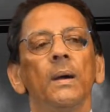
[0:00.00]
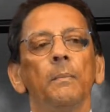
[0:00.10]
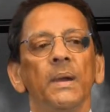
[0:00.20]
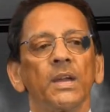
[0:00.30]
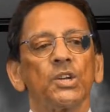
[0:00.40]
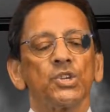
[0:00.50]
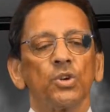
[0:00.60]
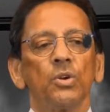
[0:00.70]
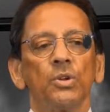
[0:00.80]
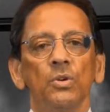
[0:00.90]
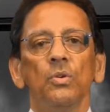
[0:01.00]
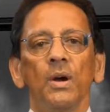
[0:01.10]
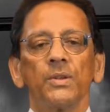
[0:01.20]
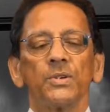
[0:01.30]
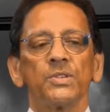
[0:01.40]
making sure you
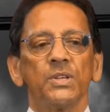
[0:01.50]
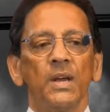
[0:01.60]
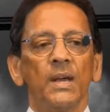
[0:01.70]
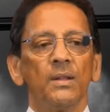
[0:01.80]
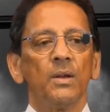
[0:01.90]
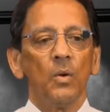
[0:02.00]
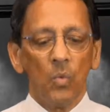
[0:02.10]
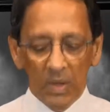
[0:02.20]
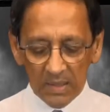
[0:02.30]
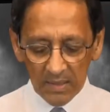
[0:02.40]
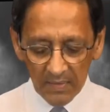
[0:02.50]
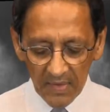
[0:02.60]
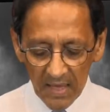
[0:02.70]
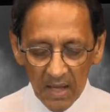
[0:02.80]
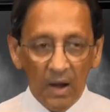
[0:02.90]
understand what
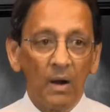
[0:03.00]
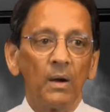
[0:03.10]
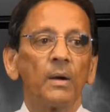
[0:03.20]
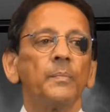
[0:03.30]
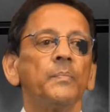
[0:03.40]
they are.